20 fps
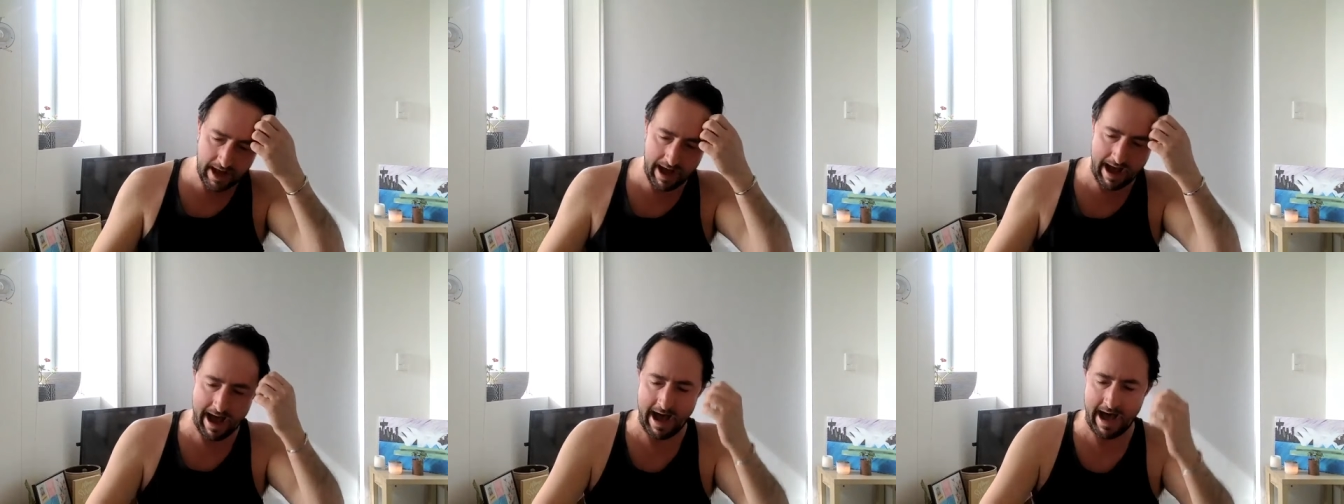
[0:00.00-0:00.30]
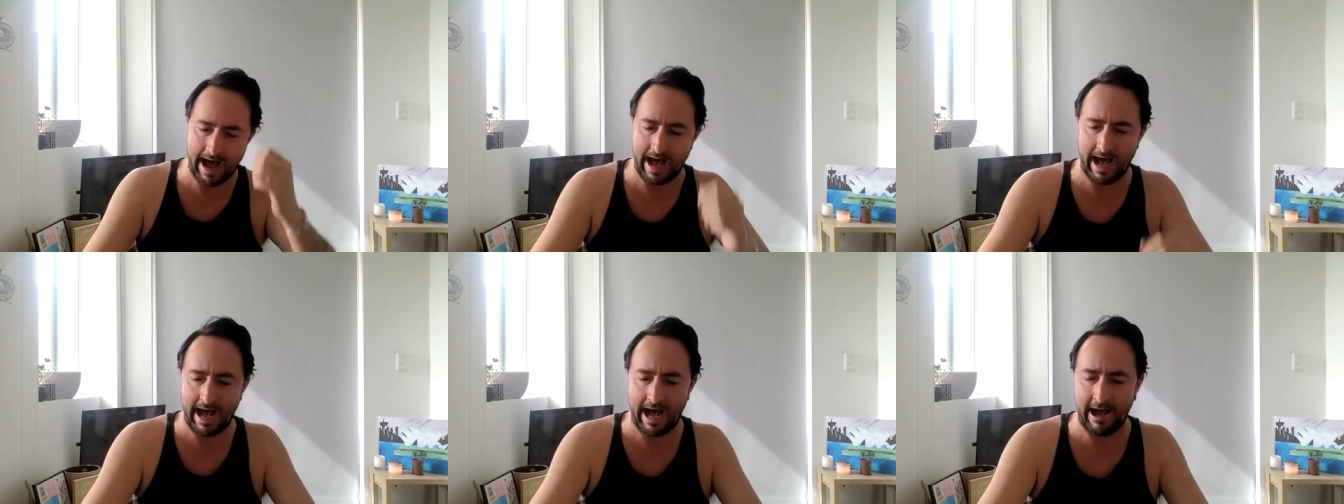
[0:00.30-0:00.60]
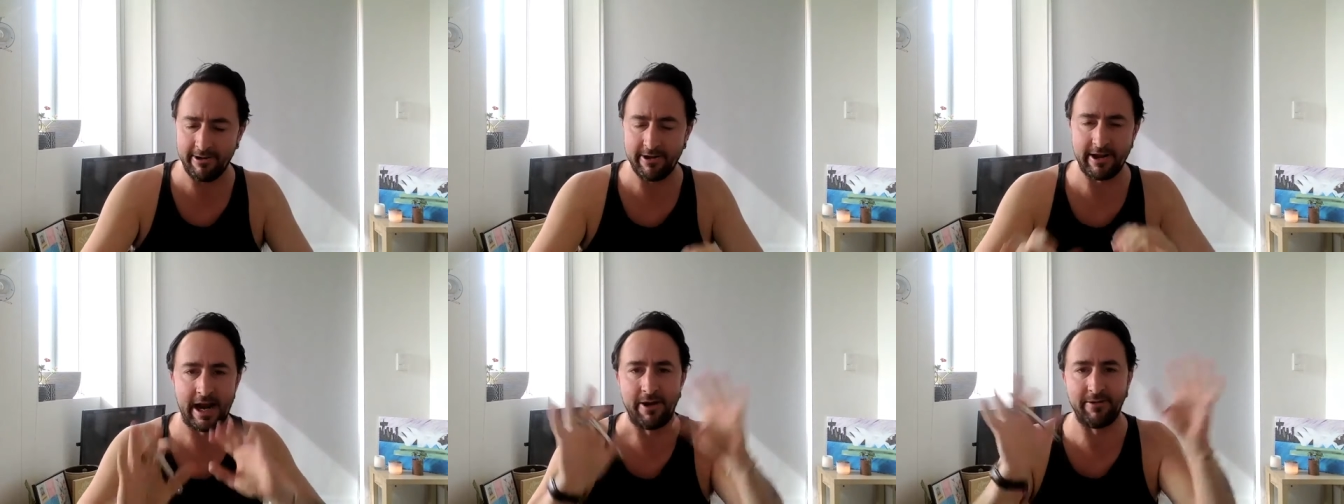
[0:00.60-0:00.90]

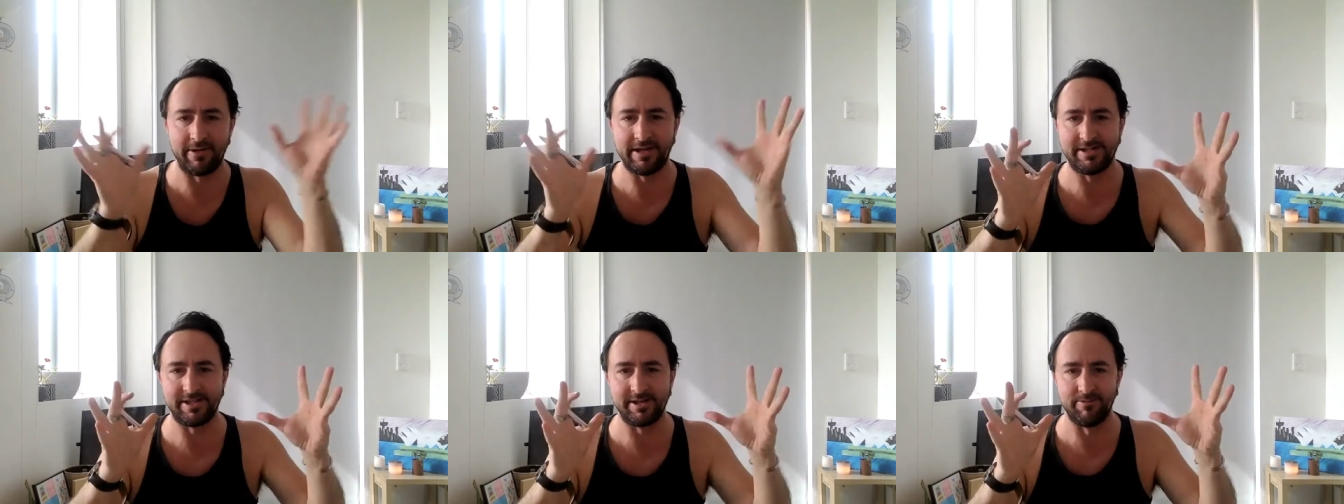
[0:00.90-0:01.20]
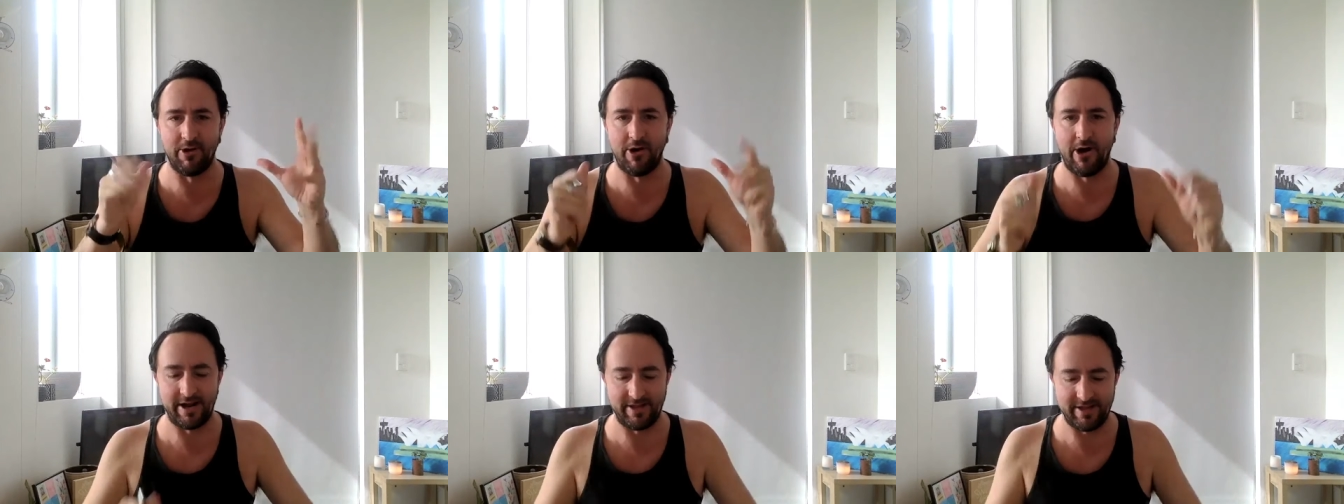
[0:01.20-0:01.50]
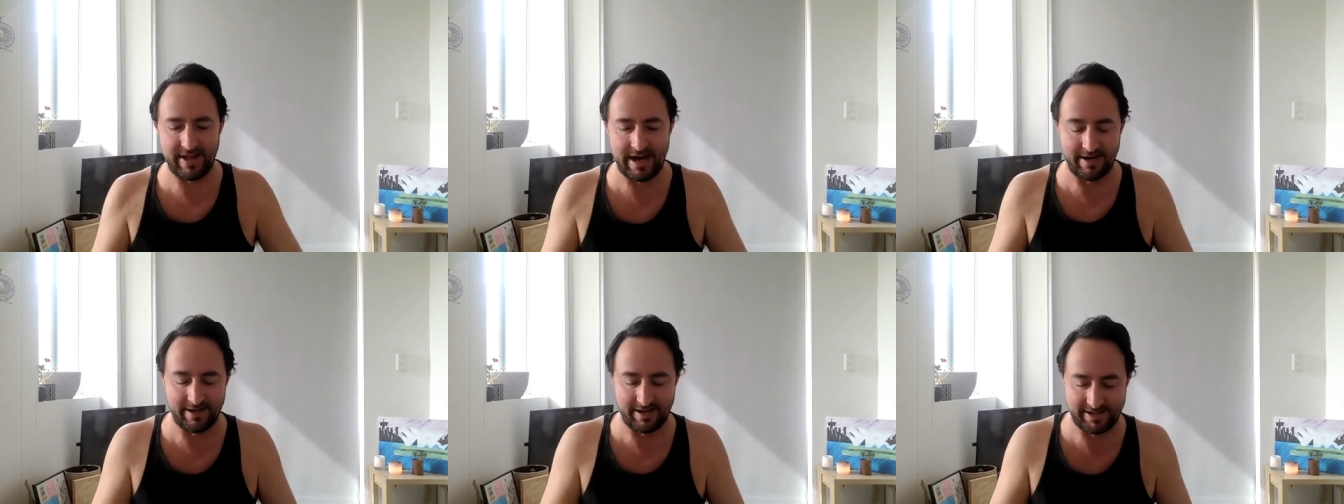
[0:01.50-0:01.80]
You know, there's some light at
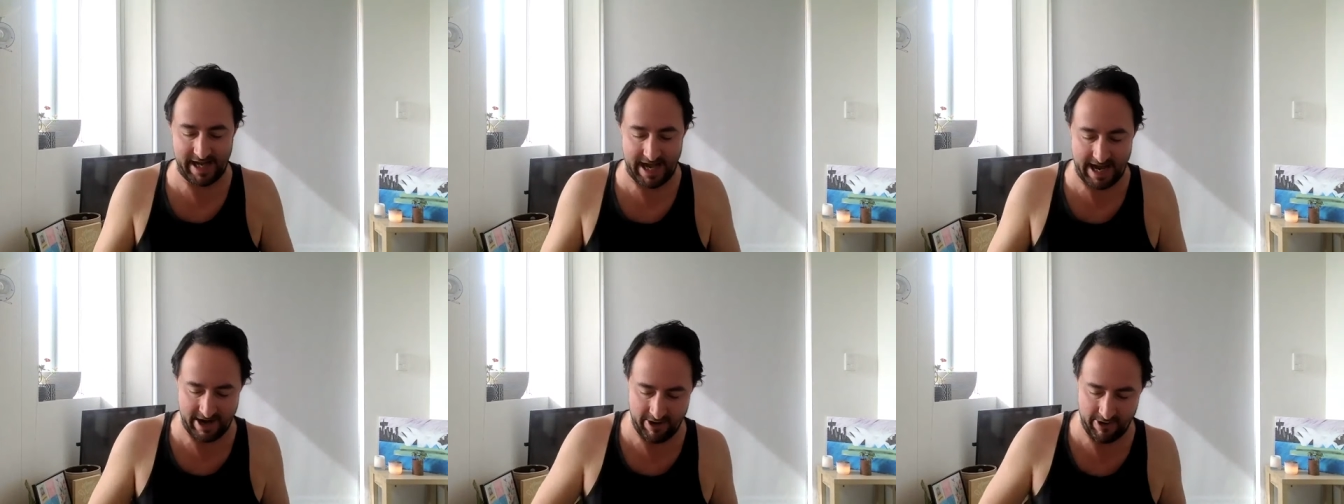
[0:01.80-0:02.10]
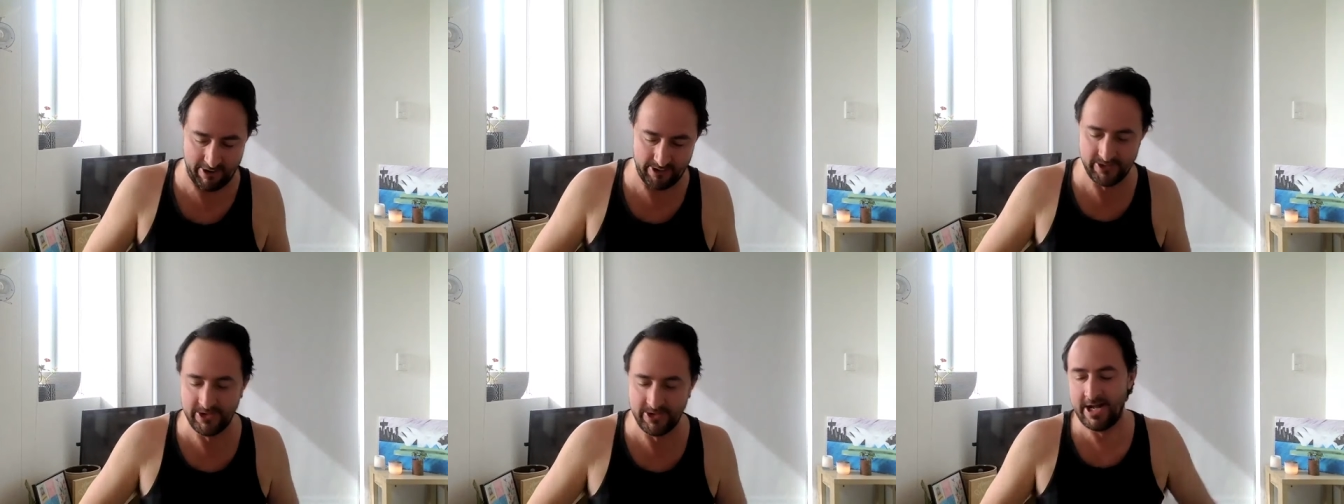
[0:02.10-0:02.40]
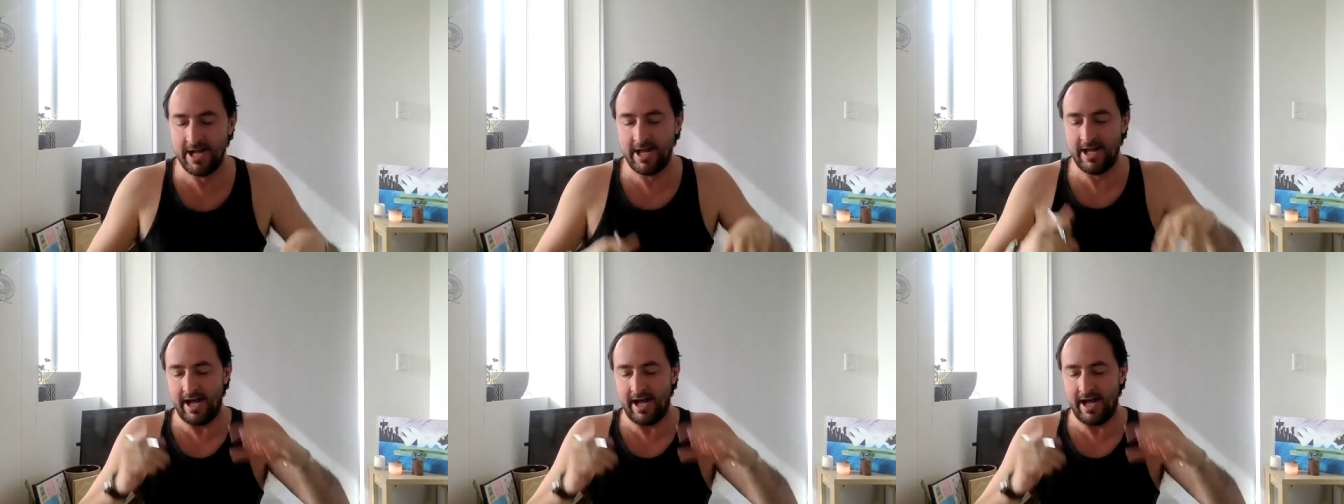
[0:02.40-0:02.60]
the end of the tunnel.